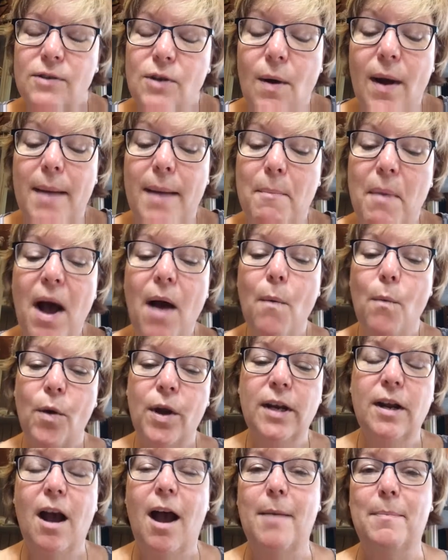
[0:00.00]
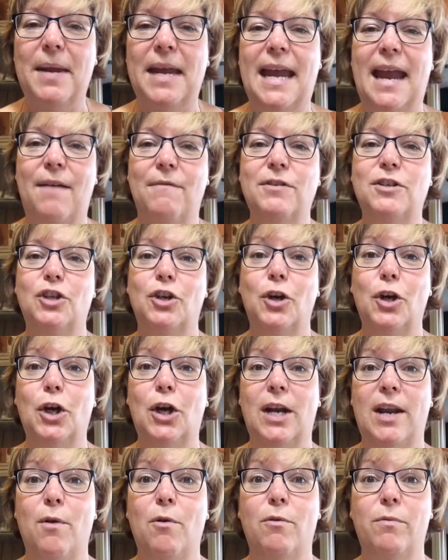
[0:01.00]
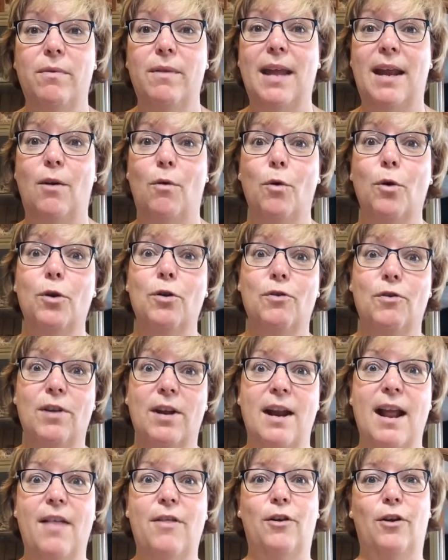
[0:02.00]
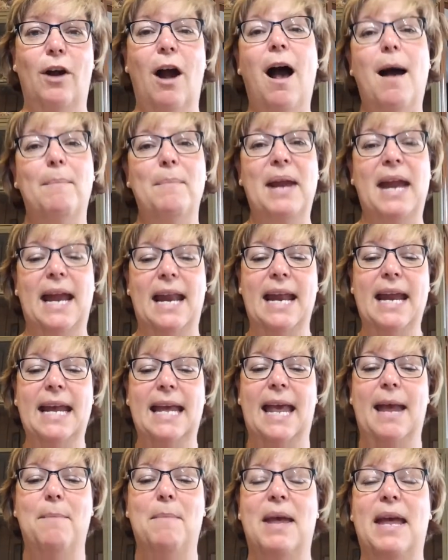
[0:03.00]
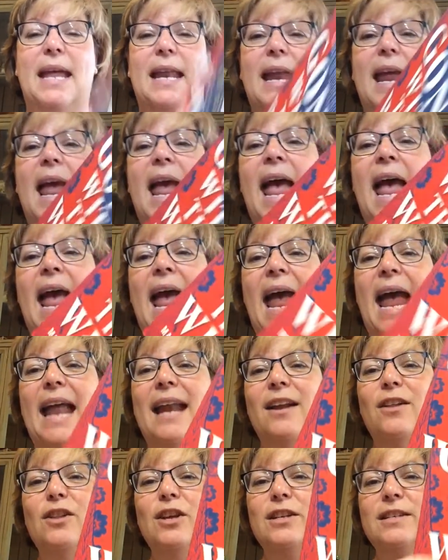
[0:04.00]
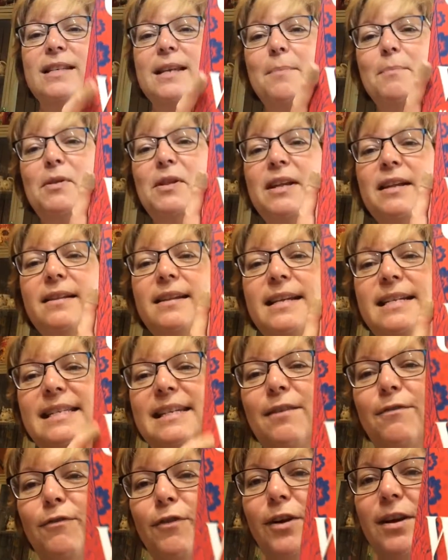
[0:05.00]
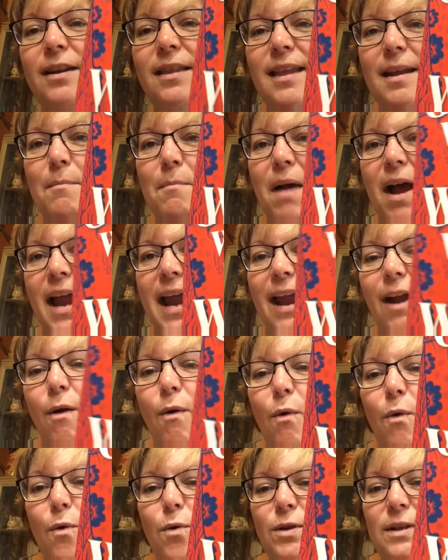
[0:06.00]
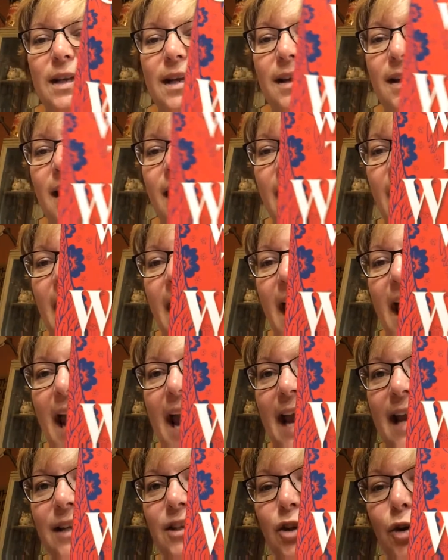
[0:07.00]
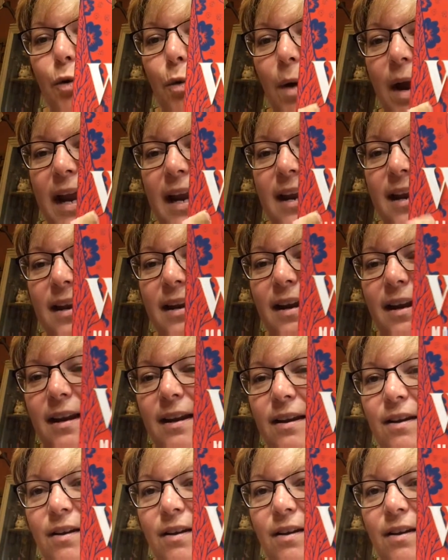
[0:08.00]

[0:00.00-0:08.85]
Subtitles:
So I bought one copy, gave it to her, and then ordered another copy, and it came in, and it looks completely different than my old antiquated,